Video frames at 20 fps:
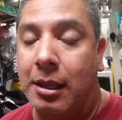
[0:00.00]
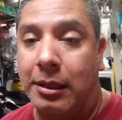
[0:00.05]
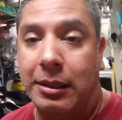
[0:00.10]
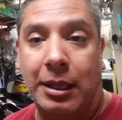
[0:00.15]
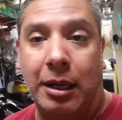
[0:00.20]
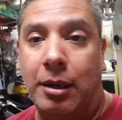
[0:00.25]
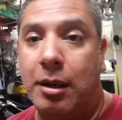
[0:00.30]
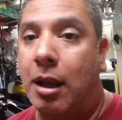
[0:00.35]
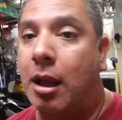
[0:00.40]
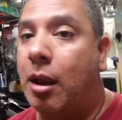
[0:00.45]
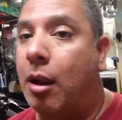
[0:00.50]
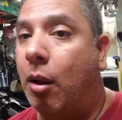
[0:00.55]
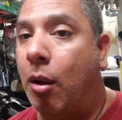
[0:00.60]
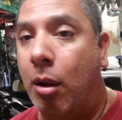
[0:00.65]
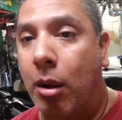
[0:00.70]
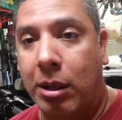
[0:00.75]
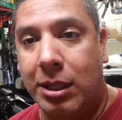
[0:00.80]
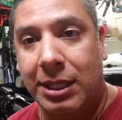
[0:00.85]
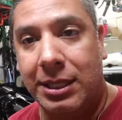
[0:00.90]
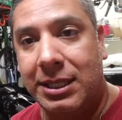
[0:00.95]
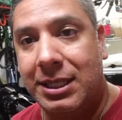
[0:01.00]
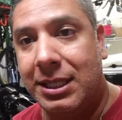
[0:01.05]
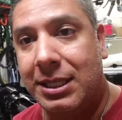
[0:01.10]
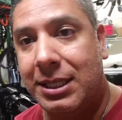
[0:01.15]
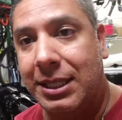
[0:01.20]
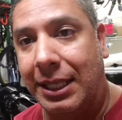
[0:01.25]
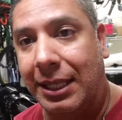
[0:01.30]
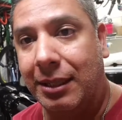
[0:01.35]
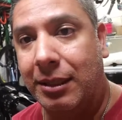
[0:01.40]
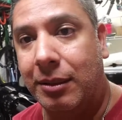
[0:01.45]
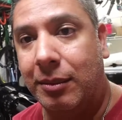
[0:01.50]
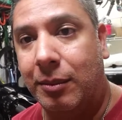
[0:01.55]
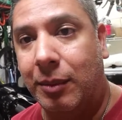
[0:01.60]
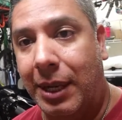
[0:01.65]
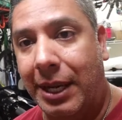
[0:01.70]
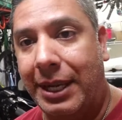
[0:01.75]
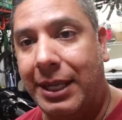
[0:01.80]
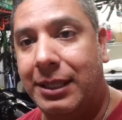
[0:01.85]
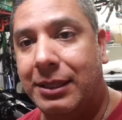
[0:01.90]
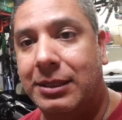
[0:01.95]
they're not all consistent,
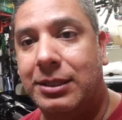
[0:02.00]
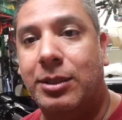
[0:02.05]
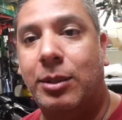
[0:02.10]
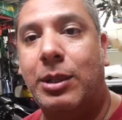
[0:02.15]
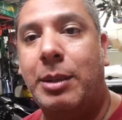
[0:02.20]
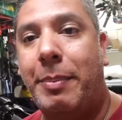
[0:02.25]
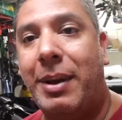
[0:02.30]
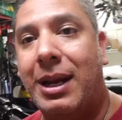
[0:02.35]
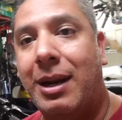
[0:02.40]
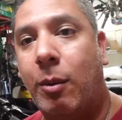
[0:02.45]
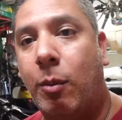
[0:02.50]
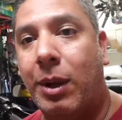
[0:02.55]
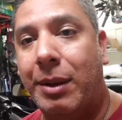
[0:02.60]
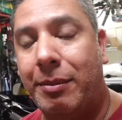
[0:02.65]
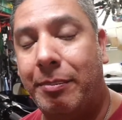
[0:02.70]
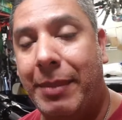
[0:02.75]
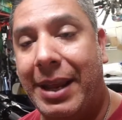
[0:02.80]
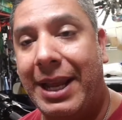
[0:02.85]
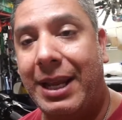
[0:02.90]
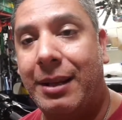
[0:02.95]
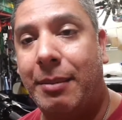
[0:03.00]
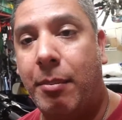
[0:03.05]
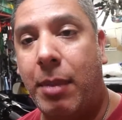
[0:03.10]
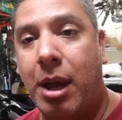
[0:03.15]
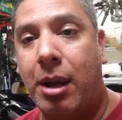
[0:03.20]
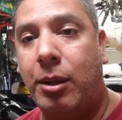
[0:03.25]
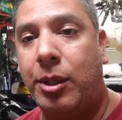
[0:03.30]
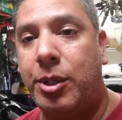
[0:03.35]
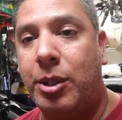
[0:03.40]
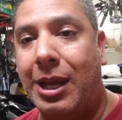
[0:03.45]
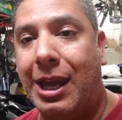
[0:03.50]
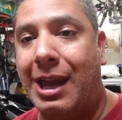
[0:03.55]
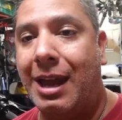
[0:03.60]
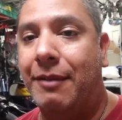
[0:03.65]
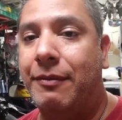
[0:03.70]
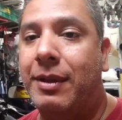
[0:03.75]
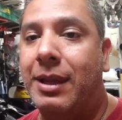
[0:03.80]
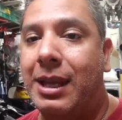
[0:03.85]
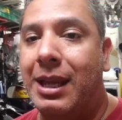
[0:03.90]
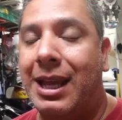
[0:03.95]
right? So depending on what make and model you
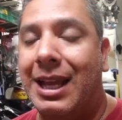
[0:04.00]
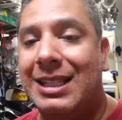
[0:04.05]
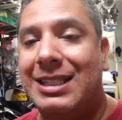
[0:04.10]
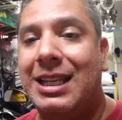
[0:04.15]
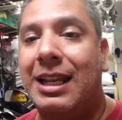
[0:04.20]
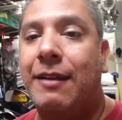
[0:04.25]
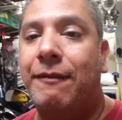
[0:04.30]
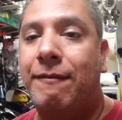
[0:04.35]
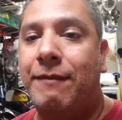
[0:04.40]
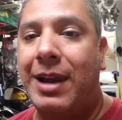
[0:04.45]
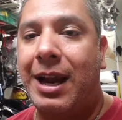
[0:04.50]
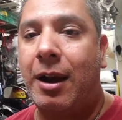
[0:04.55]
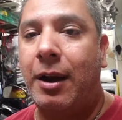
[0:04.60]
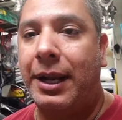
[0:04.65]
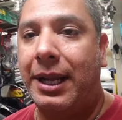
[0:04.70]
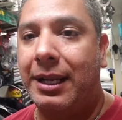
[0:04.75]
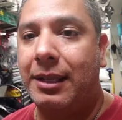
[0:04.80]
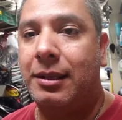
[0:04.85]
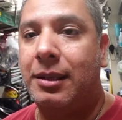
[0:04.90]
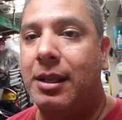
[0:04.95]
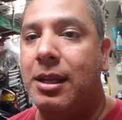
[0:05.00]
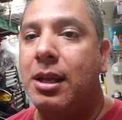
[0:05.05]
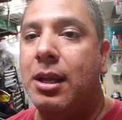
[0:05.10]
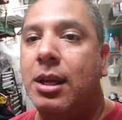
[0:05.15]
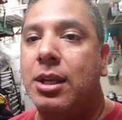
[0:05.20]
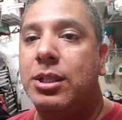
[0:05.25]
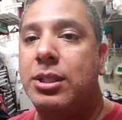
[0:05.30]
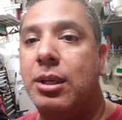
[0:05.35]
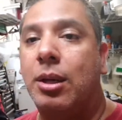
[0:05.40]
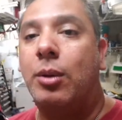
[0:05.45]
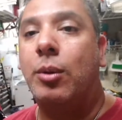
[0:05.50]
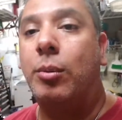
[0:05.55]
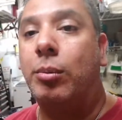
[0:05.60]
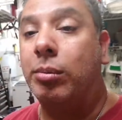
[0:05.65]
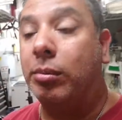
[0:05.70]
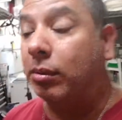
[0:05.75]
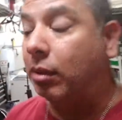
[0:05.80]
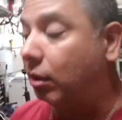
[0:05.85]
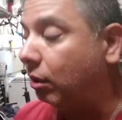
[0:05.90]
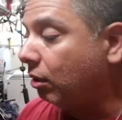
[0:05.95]
have, it's going to vary. So
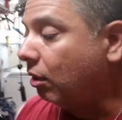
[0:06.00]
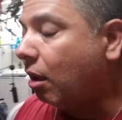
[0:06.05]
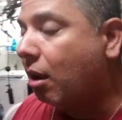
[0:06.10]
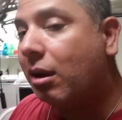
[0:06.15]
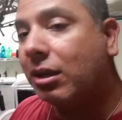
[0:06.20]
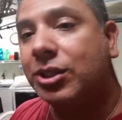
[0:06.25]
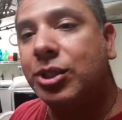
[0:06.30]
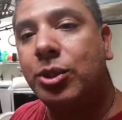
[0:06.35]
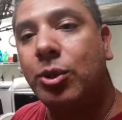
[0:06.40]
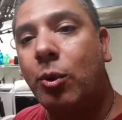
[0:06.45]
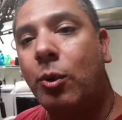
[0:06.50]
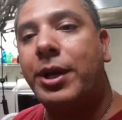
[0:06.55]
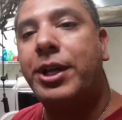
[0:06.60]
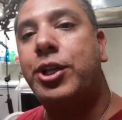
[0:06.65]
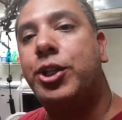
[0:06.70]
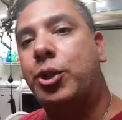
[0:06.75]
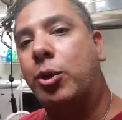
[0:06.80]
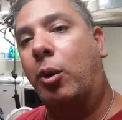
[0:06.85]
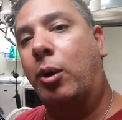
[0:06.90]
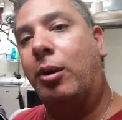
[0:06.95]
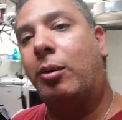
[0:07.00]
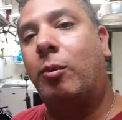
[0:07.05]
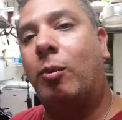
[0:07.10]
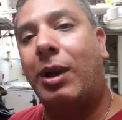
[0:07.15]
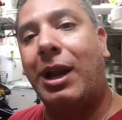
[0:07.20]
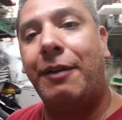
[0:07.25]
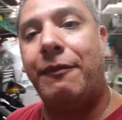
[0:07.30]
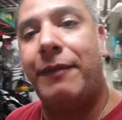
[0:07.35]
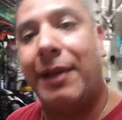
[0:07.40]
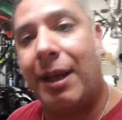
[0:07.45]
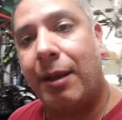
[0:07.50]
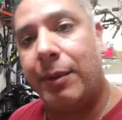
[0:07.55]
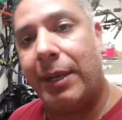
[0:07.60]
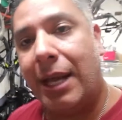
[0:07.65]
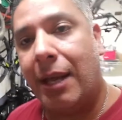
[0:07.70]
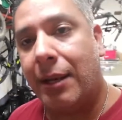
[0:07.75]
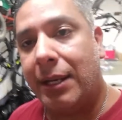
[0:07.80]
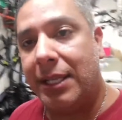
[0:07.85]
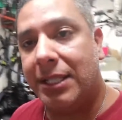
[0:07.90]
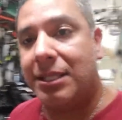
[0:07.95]
long story short, what I found
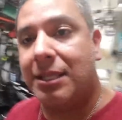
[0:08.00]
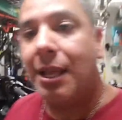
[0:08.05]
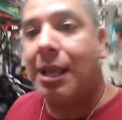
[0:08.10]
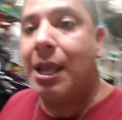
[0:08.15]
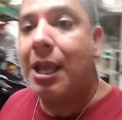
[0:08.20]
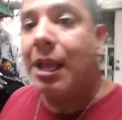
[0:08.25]
out is